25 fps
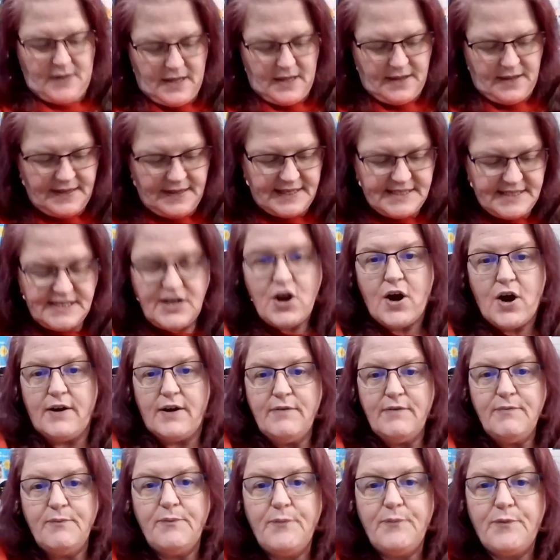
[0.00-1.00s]
this
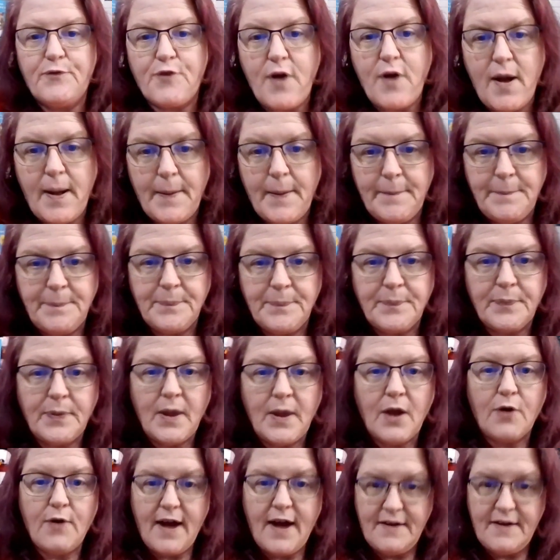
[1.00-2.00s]
yarn from
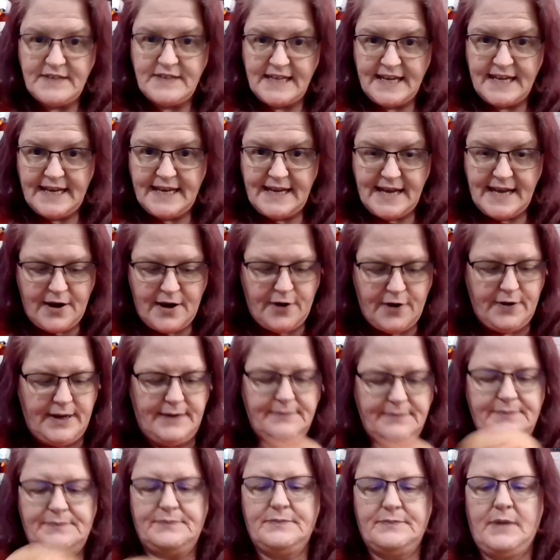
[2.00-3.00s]
Crafting Kitty
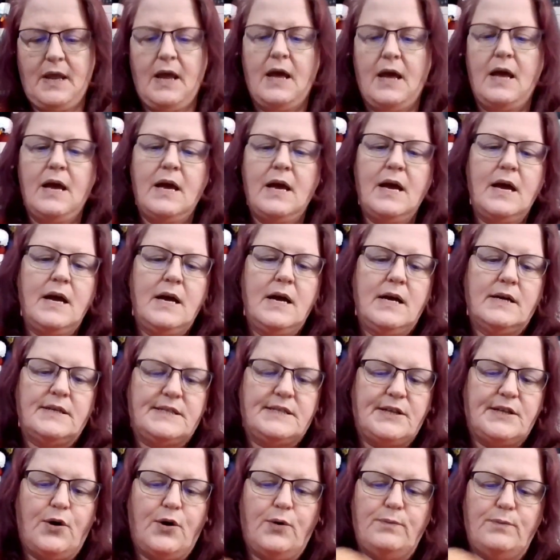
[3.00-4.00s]
Erin.
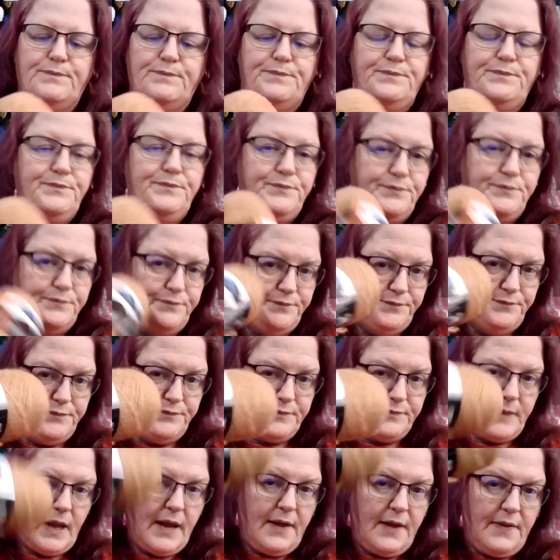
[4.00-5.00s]
So
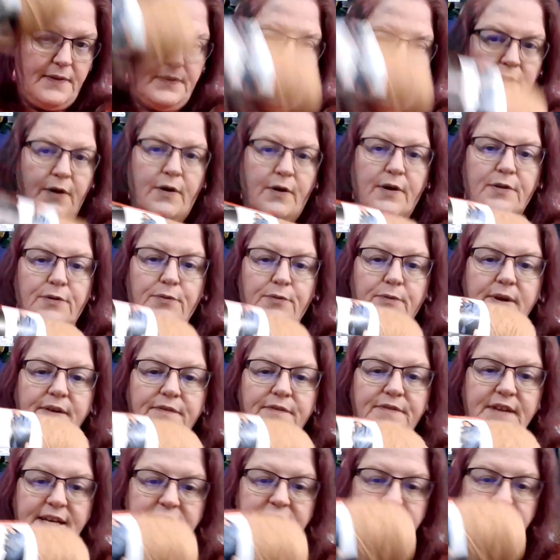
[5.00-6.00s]
there are 3
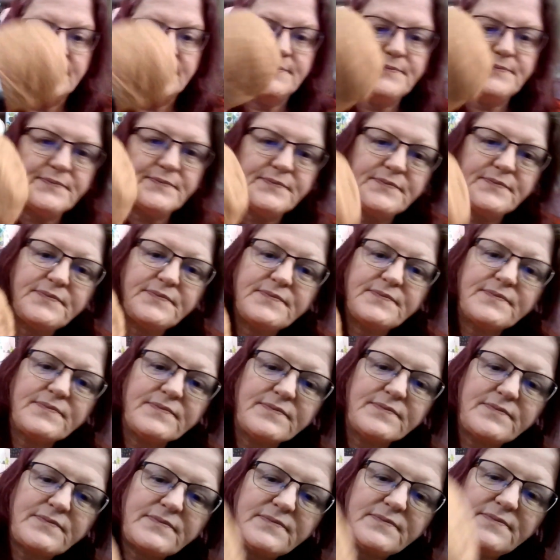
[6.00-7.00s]
of these.
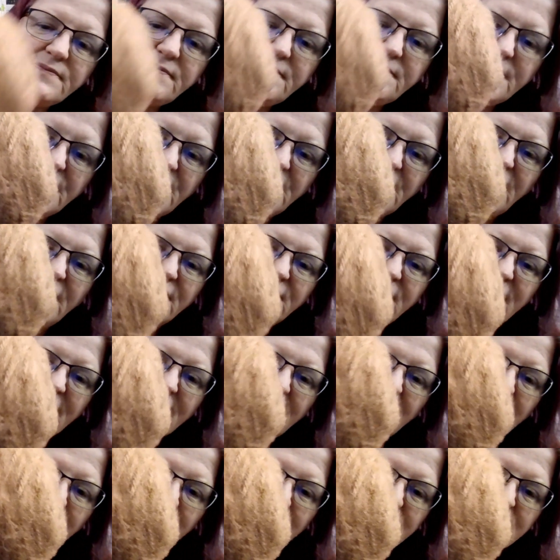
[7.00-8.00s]
Oh, that
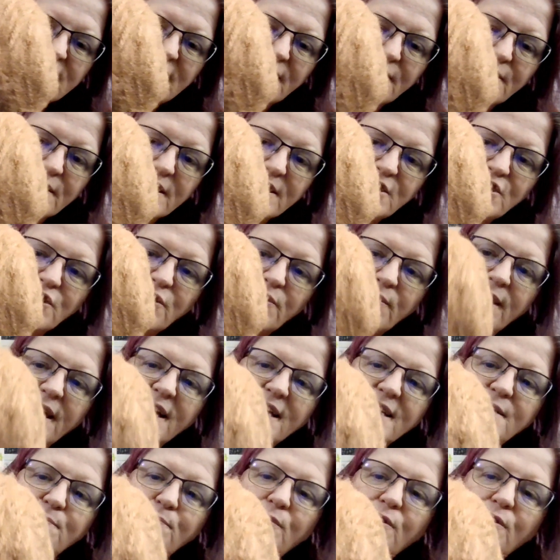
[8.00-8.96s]
color is not really showing.